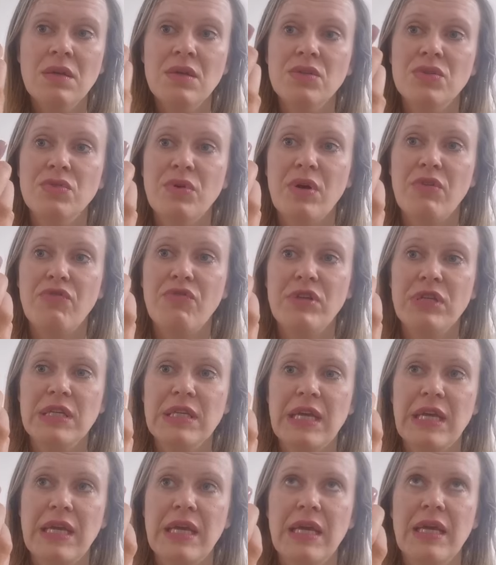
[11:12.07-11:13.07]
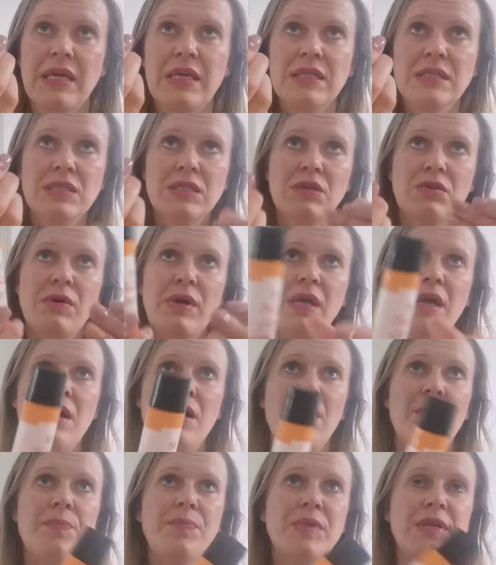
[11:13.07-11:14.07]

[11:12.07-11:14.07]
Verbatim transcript: So I really like it. It's quite um